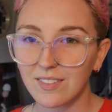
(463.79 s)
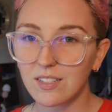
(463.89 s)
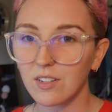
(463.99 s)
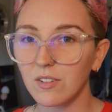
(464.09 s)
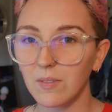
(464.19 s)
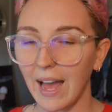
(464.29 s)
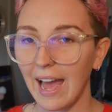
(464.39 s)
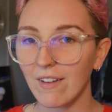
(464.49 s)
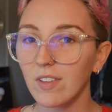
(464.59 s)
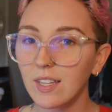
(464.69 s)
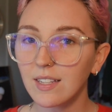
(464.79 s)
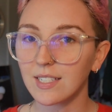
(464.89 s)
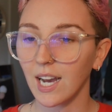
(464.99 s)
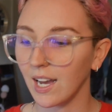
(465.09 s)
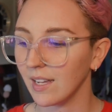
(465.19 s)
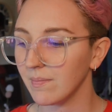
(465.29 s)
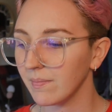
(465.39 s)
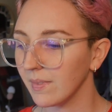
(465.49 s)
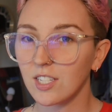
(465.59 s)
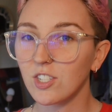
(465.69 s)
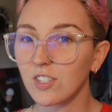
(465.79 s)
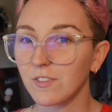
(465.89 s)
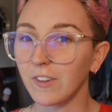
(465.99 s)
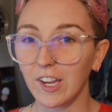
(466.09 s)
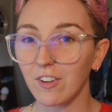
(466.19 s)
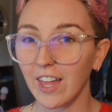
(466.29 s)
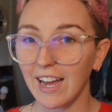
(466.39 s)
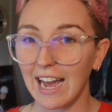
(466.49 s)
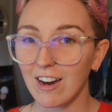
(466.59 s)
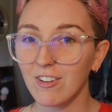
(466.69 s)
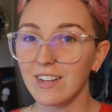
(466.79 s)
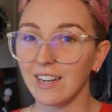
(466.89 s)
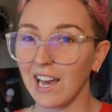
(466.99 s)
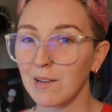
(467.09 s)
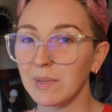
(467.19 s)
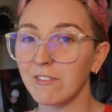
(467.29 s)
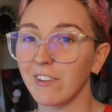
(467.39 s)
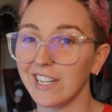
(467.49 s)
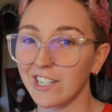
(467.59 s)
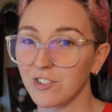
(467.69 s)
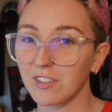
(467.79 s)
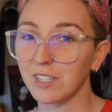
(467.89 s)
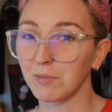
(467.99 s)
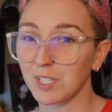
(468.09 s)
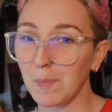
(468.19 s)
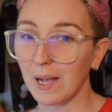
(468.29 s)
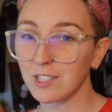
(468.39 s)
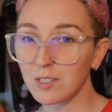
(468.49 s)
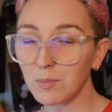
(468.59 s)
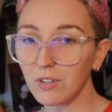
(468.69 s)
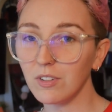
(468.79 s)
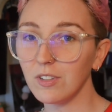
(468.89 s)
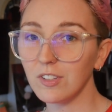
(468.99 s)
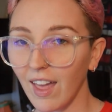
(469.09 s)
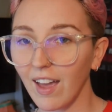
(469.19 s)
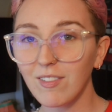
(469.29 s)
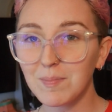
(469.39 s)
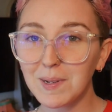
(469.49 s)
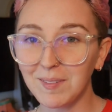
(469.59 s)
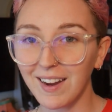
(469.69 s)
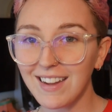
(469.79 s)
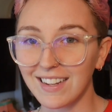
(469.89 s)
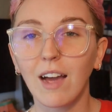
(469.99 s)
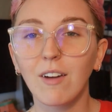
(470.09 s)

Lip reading: So having the time to just figure that out and not be financially responsible, that would be great.